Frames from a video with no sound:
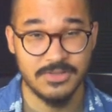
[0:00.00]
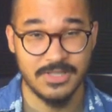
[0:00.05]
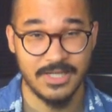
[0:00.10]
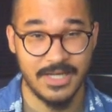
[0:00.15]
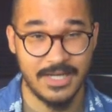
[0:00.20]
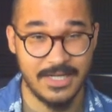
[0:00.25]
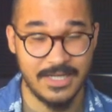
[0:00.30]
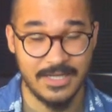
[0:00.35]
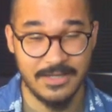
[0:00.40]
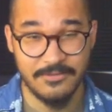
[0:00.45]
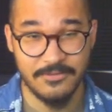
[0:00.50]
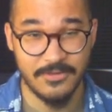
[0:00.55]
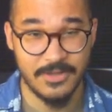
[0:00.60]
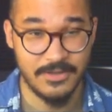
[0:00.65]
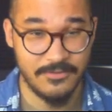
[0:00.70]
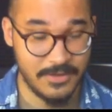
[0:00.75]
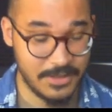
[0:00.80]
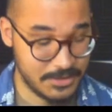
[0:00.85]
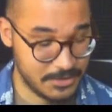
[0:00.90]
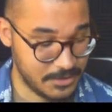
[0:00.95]
any
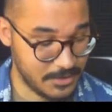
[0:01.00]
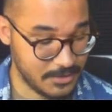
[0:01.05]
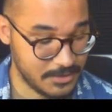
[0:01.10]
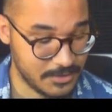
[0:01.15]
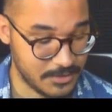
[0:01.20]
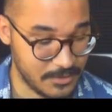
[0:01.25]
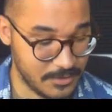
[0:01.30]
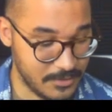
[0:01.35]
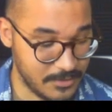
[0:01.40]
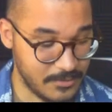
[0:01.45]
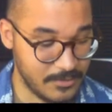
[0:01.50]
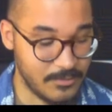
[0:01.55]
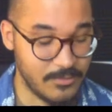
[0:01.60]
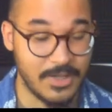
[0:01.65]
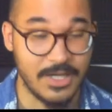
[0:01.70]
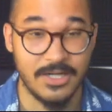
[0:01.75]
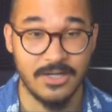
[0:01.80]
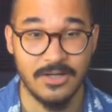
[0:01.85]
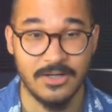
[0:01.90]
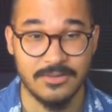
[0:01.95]
free Visure, so
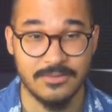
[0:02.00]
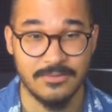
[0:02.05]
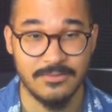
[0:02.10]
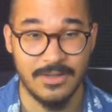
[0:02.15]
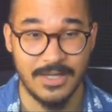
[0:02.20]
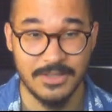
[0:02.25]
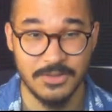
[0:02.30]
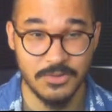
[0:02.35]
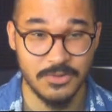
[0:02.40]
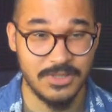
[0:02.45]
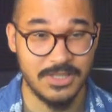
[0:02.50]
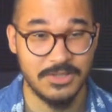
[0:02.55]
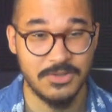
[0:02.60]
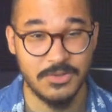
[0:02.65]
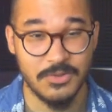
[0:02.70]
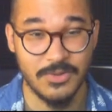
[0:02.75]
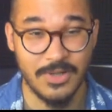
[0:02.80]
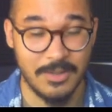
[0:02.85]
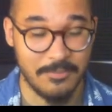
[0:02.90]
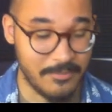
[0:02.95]
why not? I do need
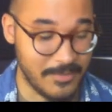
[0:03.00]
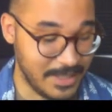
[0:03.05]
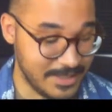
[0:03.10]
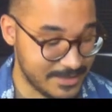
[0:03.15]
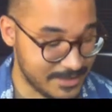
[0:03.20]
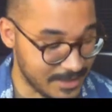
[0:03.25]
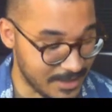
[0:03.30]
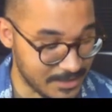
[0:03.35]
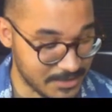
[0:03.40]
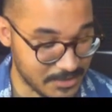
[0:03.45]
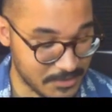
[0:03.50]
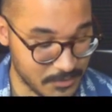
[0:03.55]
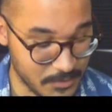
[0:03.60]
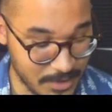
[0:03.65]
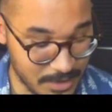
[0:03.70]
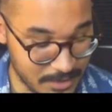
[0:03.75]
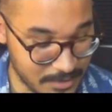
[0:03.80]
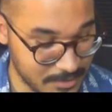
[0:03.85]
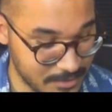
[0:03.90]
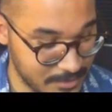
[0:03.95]
to up my stars as
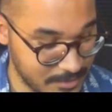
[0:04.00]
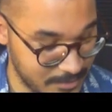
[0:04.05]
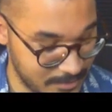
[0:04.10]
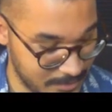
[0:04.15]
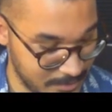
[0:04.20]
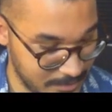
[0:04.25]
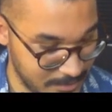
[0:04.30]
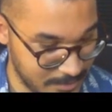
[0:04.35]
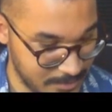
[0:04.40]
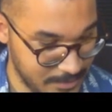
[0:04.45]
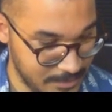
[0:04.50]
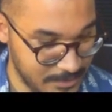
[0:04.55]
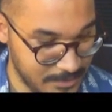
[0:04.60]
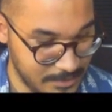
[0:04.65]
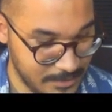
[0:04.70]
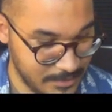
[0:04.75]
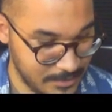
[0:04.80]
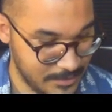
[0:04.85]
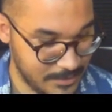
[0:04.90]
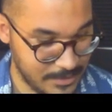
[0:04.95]
well.
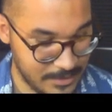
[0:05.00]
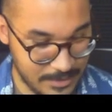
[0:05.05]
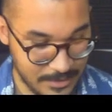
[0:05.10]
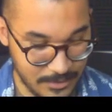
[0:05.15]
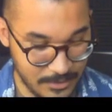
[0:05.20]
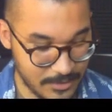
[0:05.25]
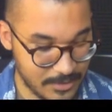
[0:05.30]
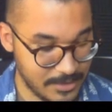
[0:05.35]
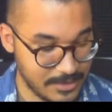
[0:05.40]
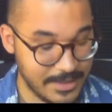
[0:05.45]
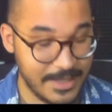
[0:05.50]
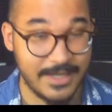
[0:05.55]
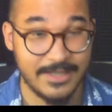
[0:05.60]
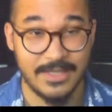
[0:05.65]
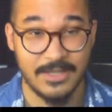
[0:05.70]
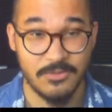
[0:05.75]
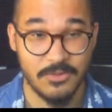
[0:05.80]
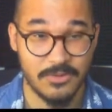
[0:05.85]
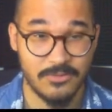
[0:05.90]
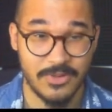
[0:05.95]
Other than that,
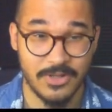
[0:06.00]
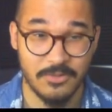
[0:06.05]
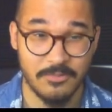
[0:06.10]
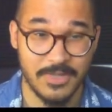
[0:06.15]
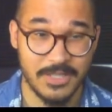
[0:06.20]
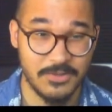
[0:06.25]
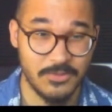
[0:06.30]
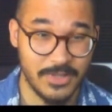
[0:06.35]
I wouldn't recommend